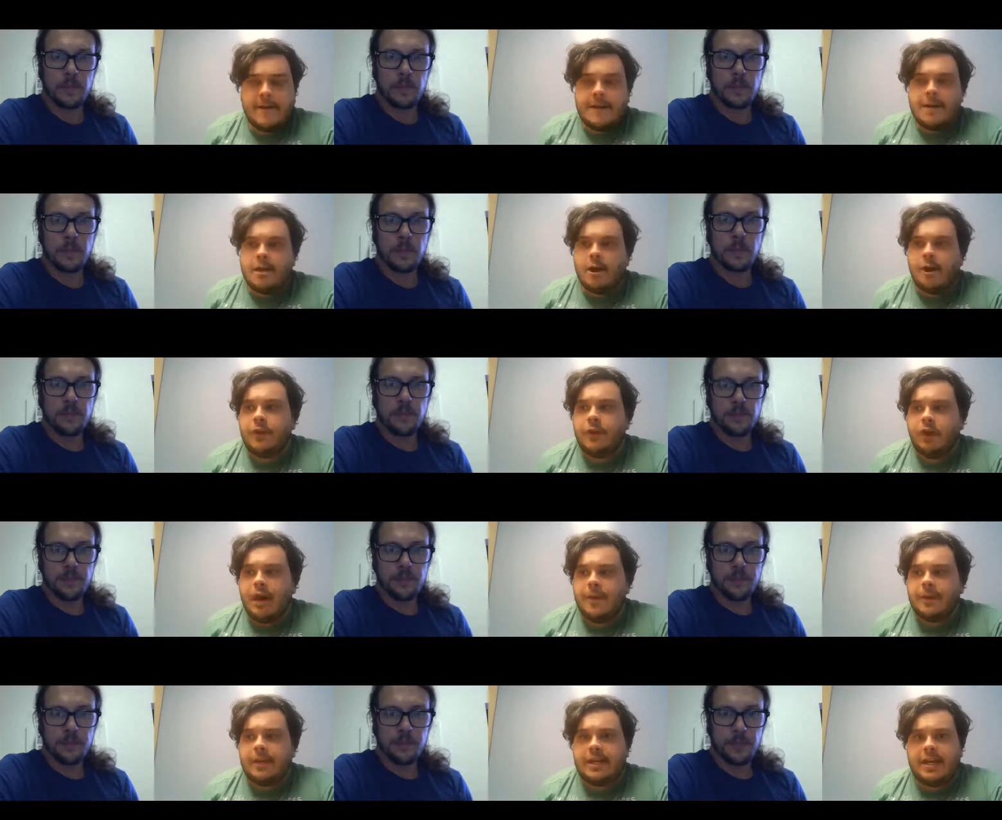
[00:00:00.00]
Speaker 1: You know, if you're
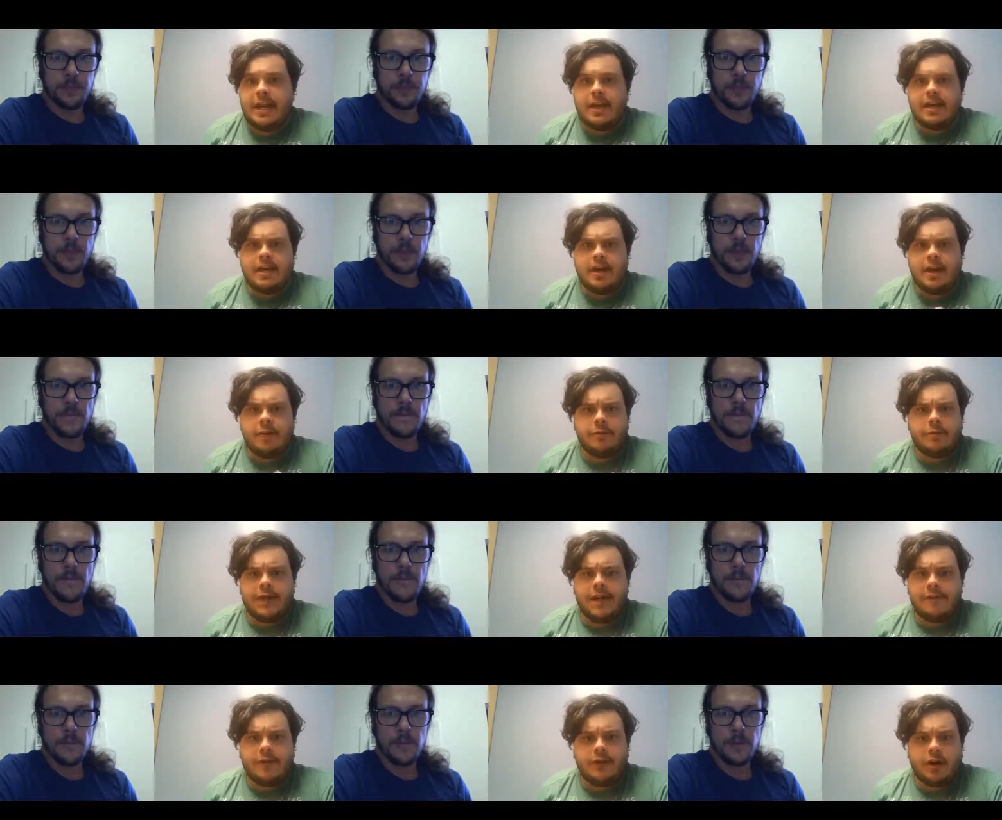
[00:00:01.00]
able to get you know
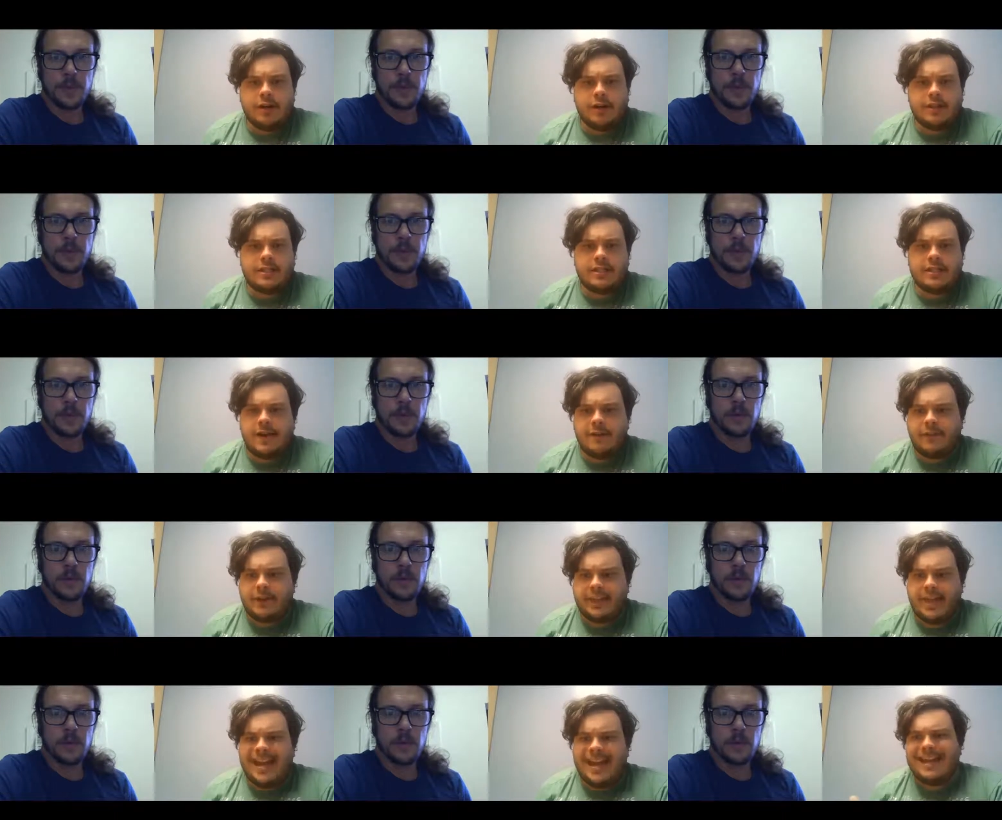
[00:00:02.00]
gift cards and stuff like
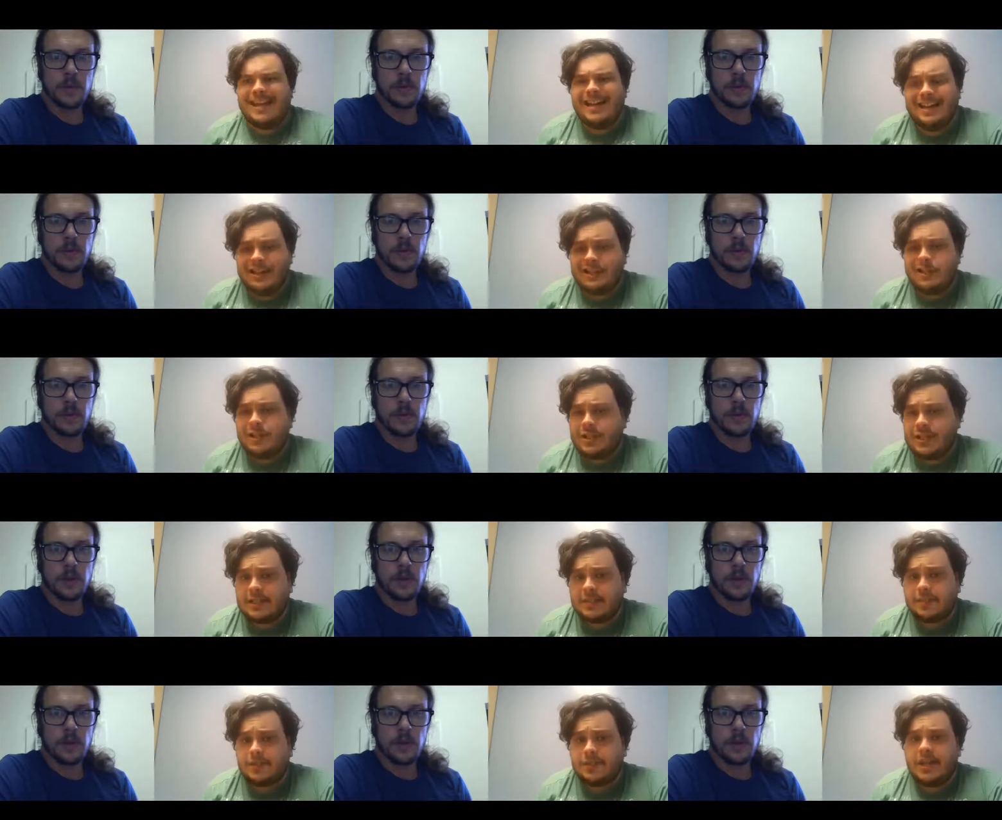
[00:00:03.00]
that, and get an extra six
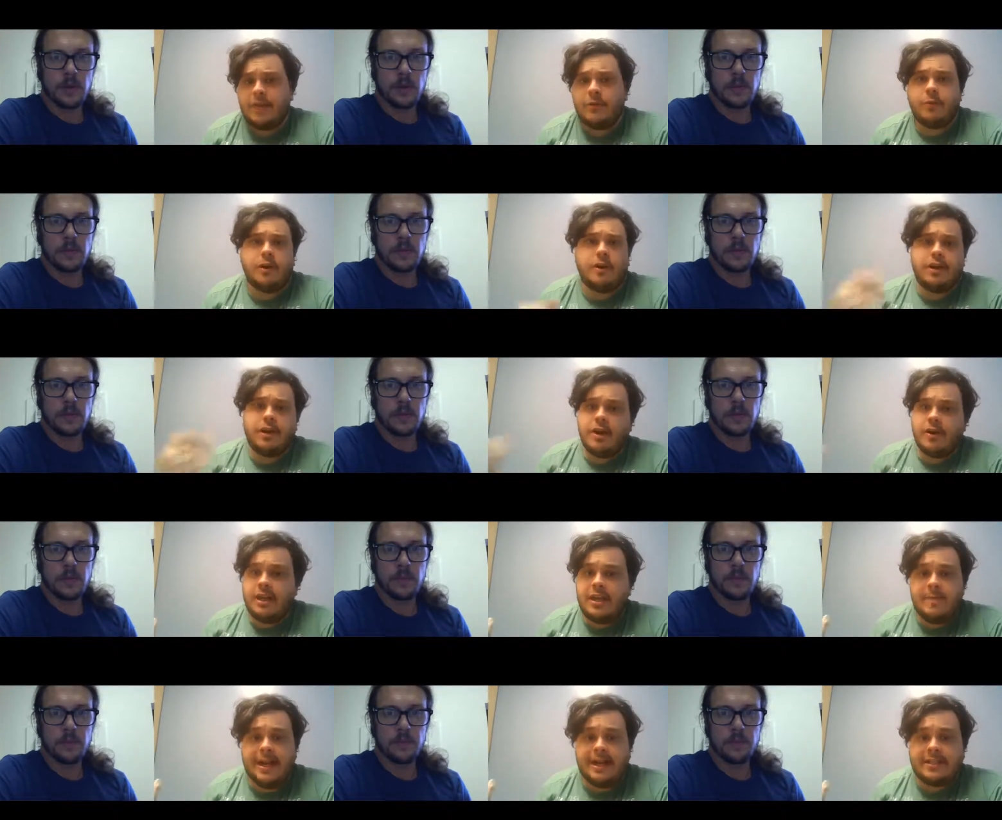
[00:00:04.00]
percent, where you know
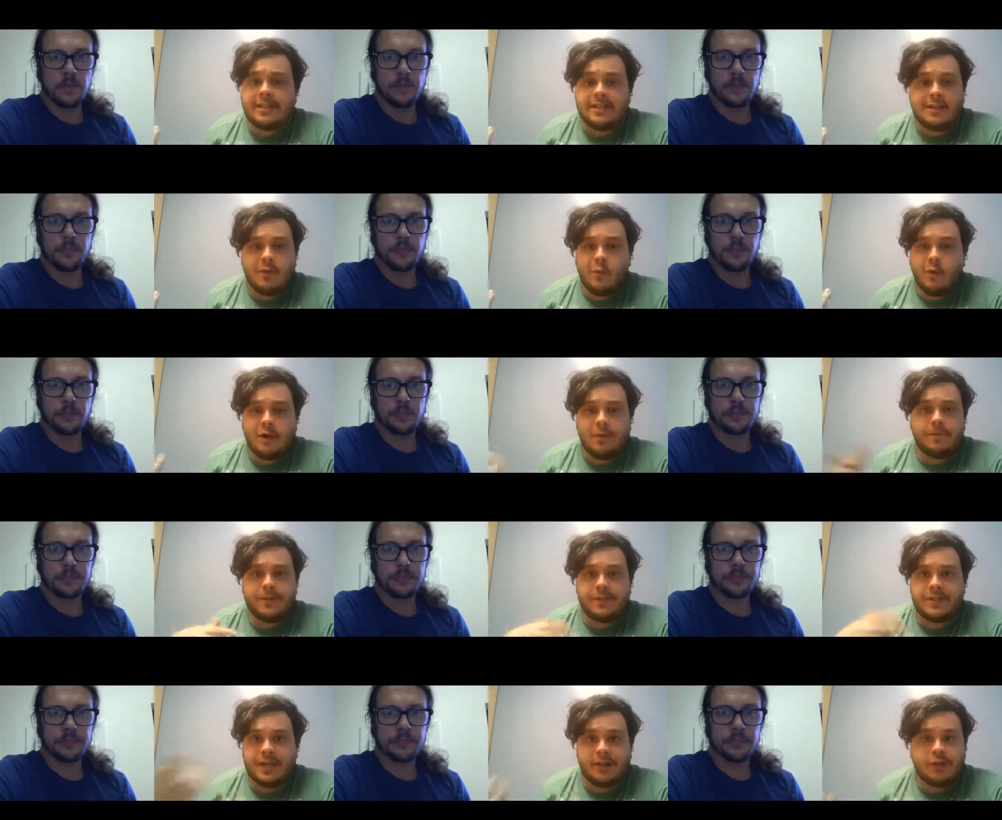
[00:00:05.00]
Ebates is at one
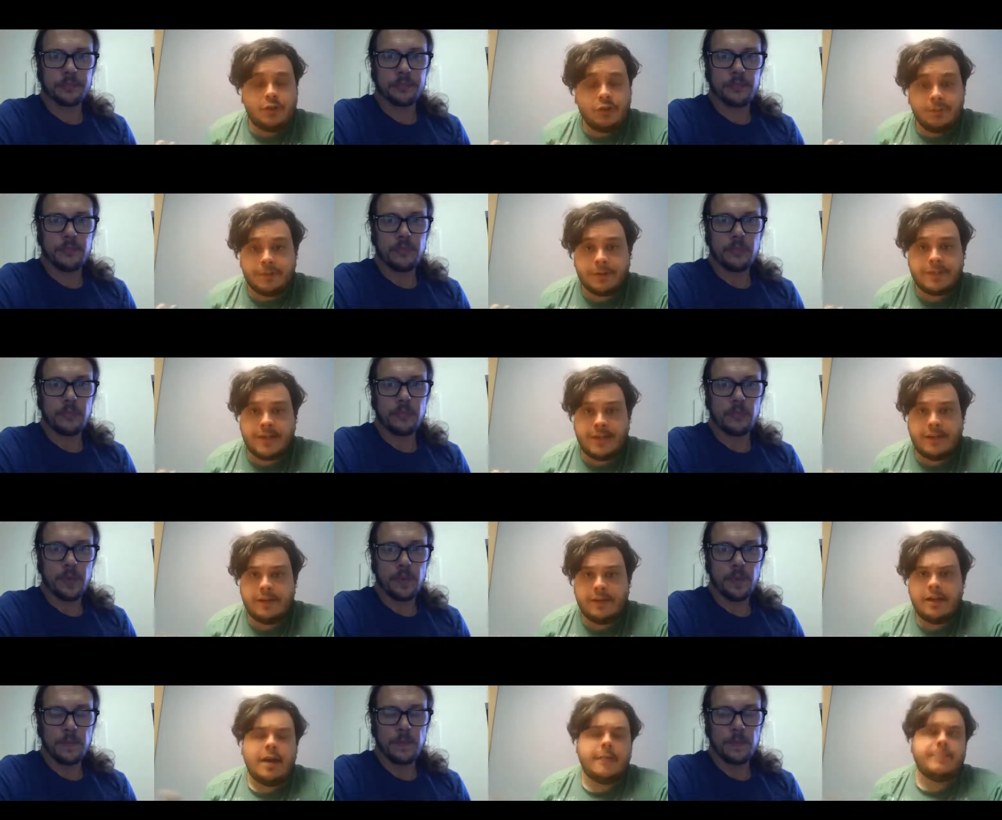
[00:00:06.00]
percent or two percent.
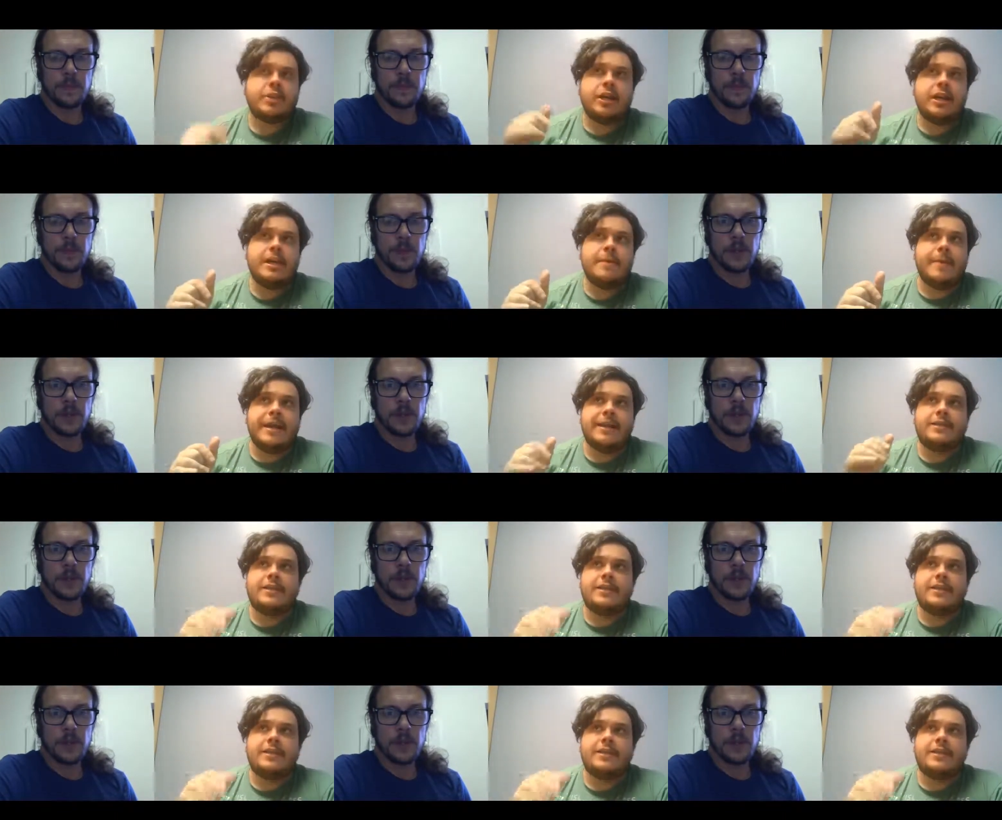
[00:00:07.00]
I'm sorry, Ebates,